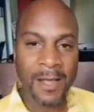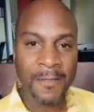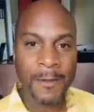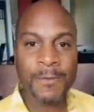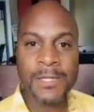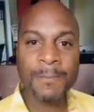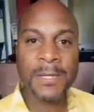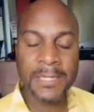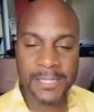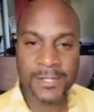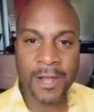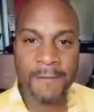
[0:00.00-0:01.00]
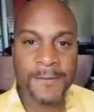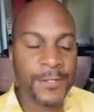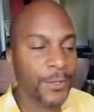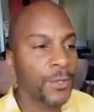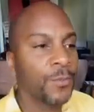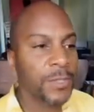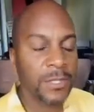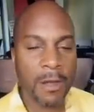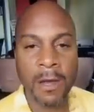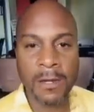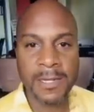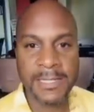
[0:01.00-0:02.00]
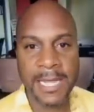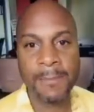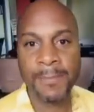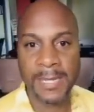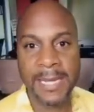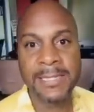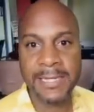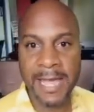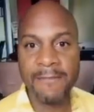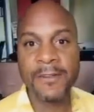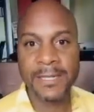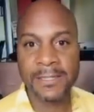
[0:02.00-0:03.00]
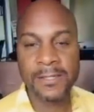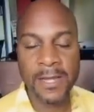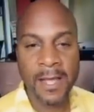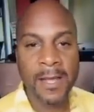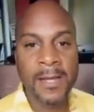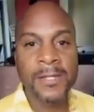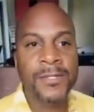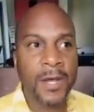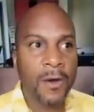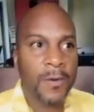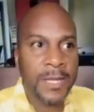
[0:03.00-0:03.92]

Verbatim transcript: There was a police officer who was caught on tape planting evidence. So